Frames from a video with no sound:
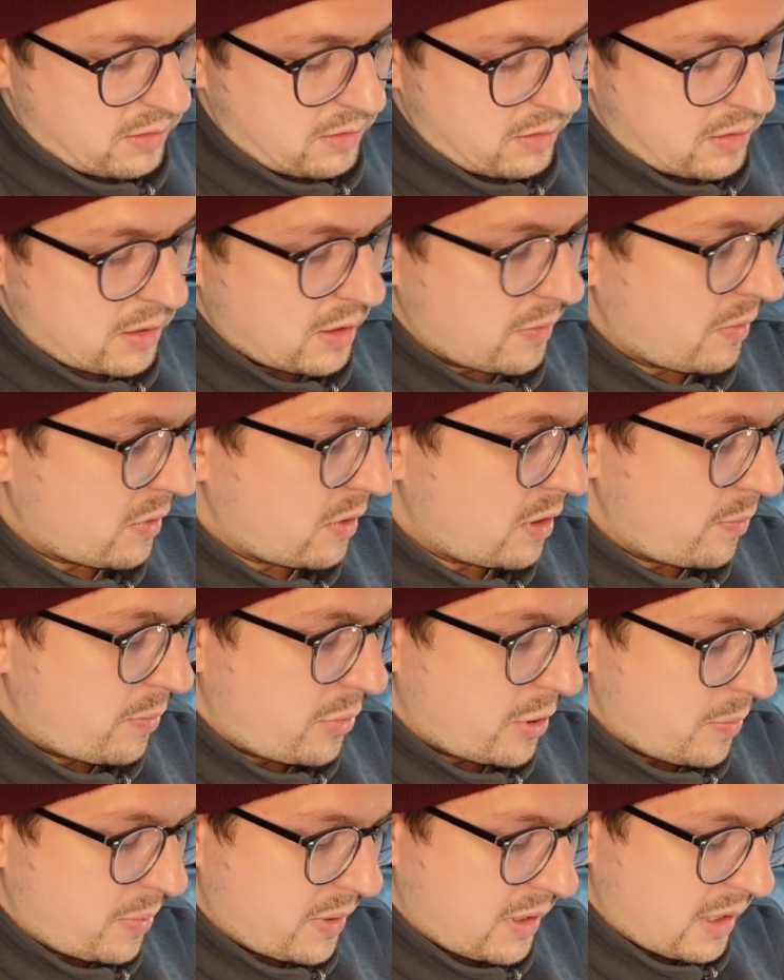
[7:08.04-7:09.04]
So I'm going to
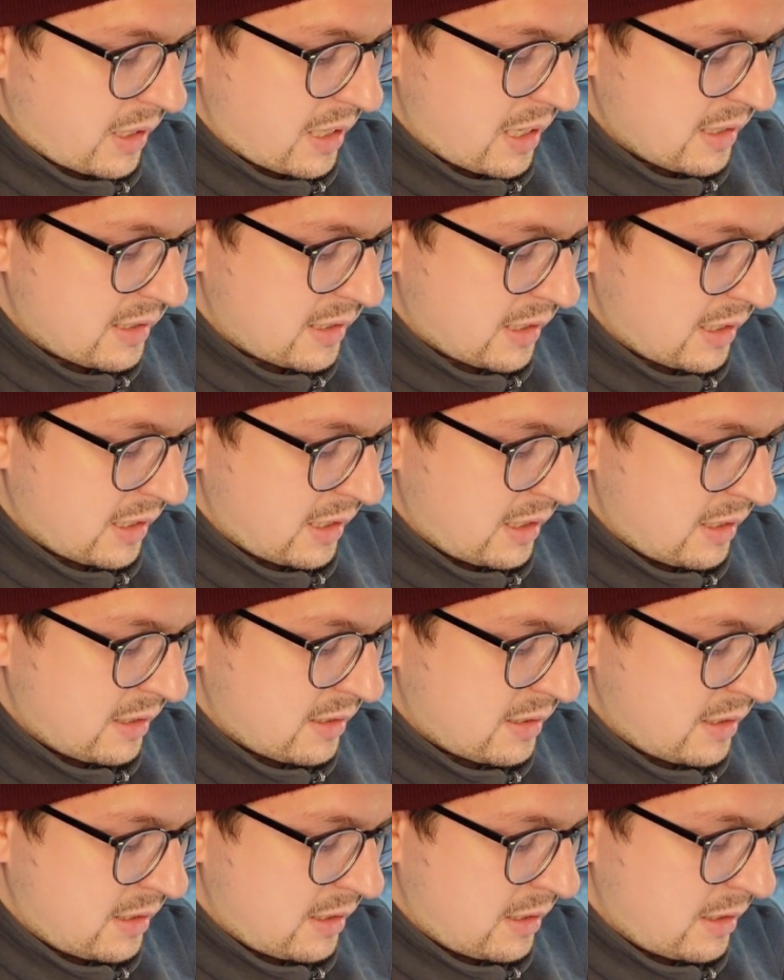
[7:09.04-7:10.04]
pop a Keitech
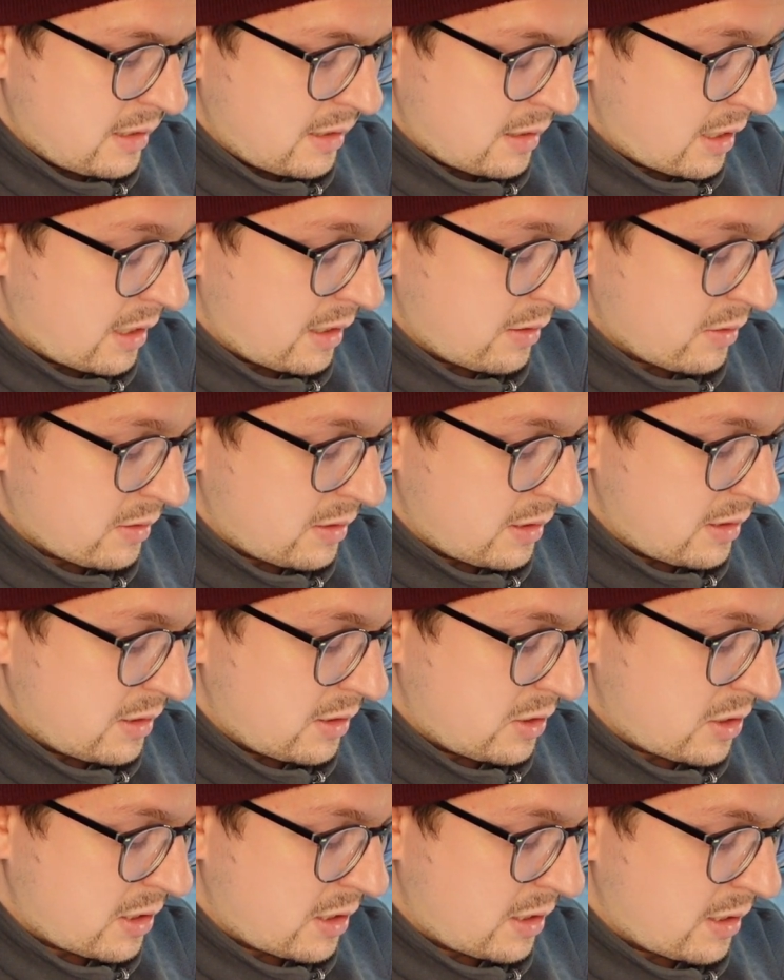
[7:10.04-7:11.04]
not Easy
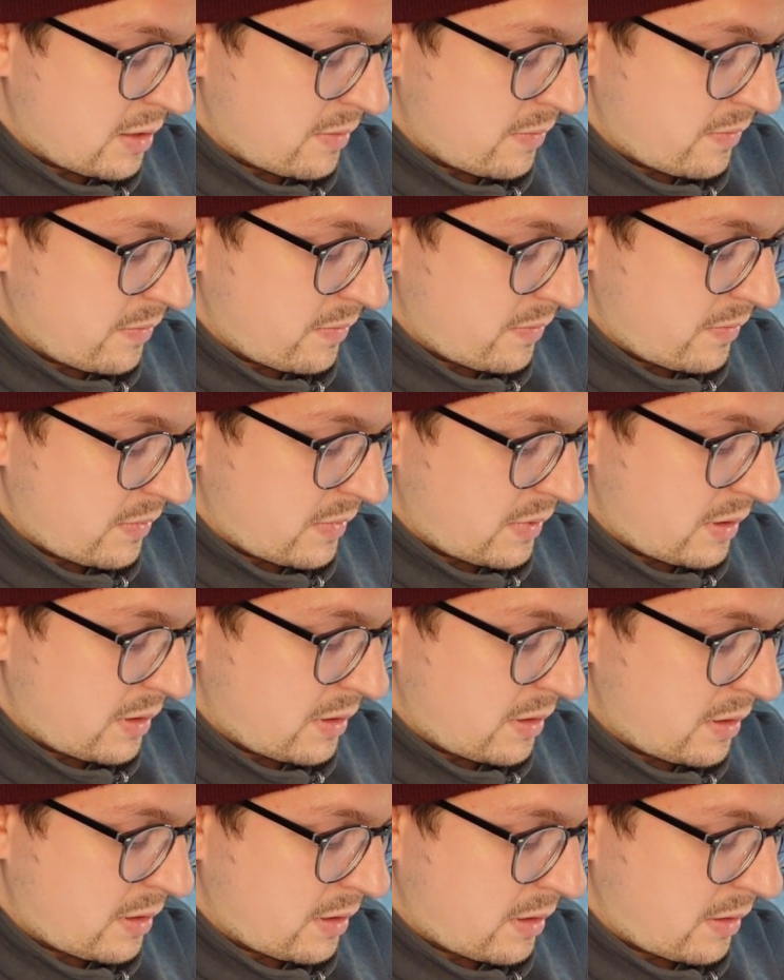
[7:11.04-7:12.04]
Shiner,
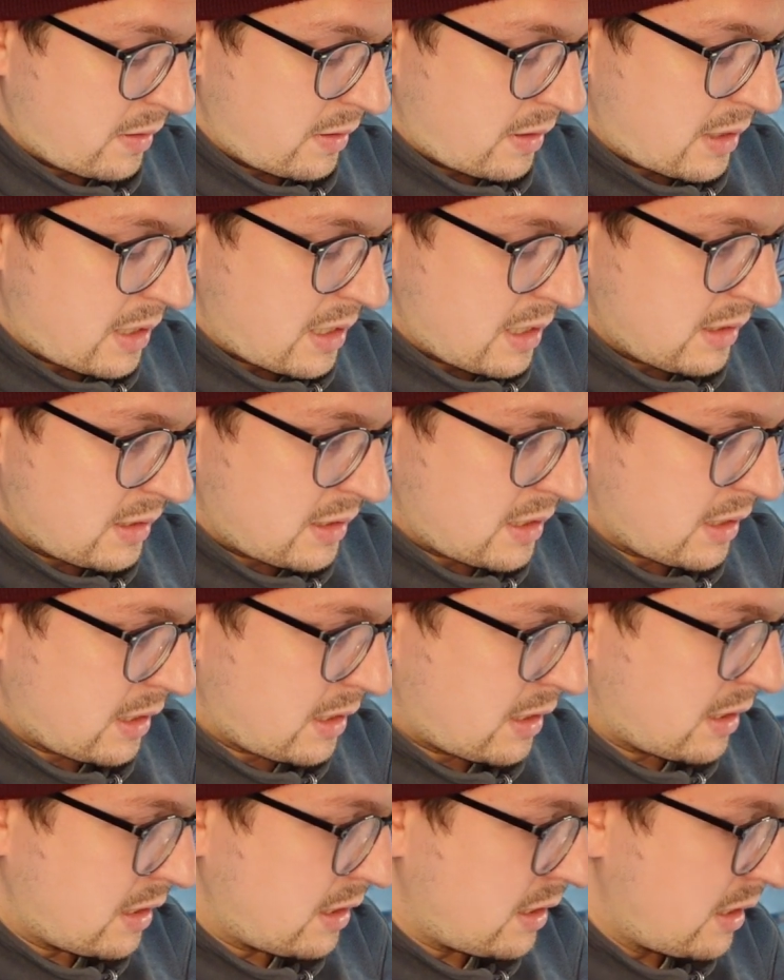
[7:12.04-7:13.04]
a
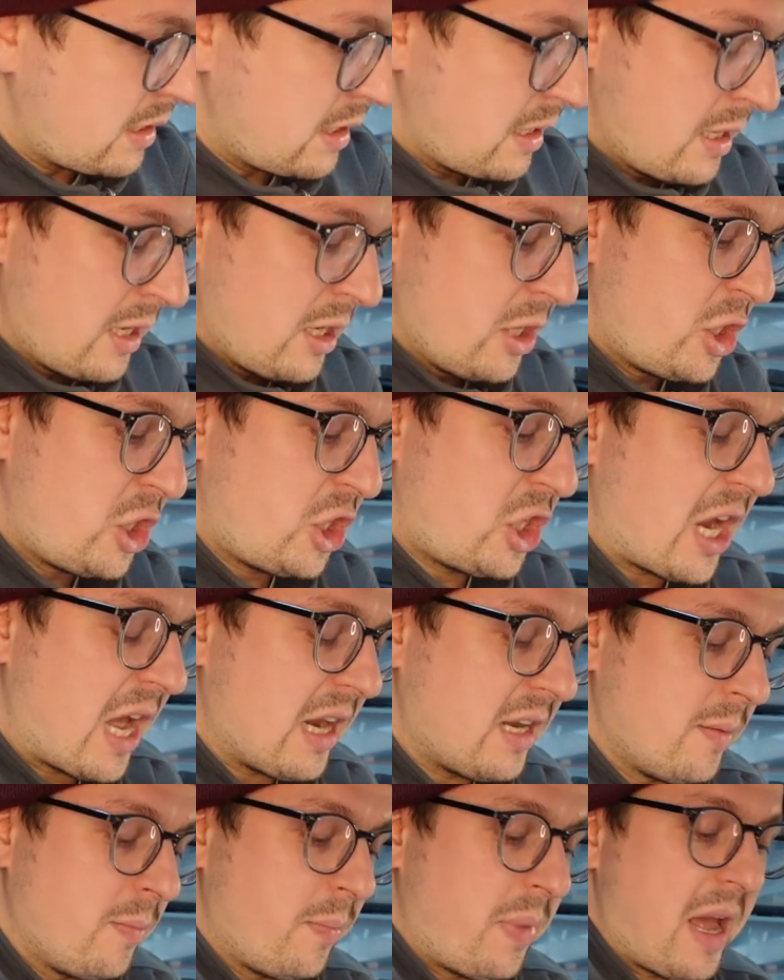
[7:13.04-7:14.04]
Keitech
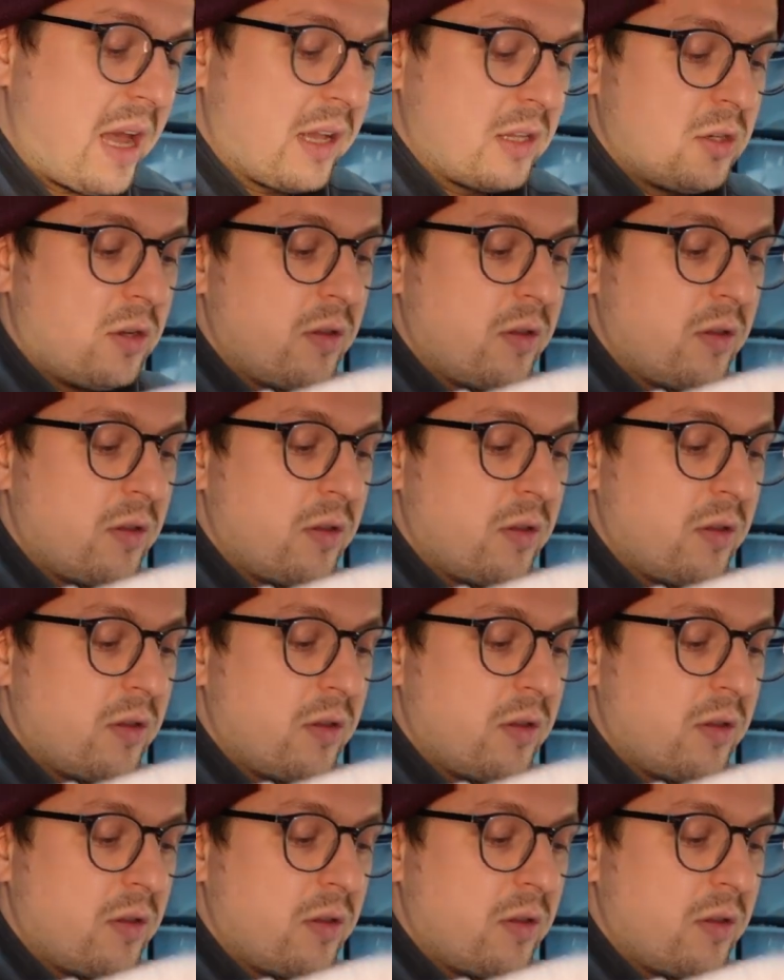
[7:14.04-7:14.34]
Shad Impact